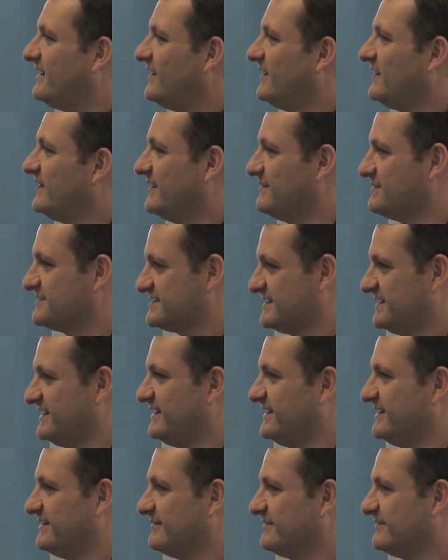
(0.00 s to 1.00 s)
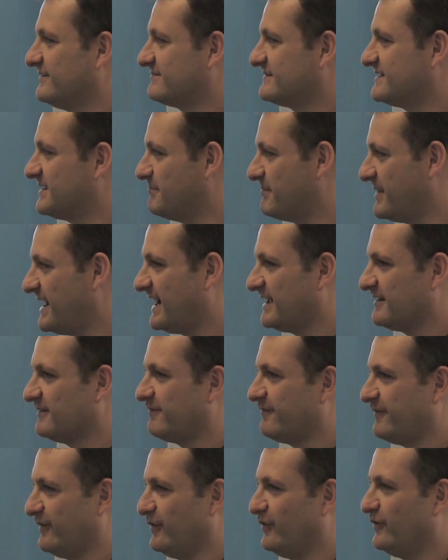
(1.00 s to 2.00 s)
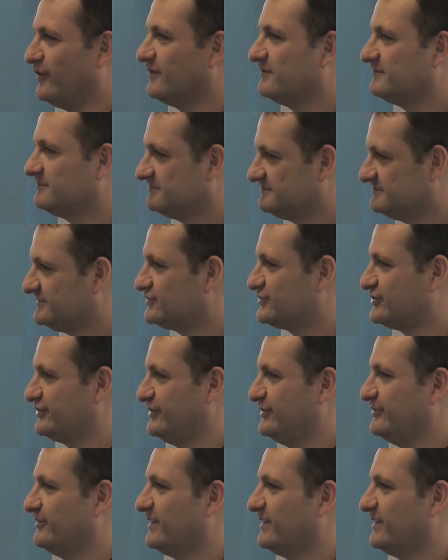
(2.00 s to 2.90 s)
There was a demand for true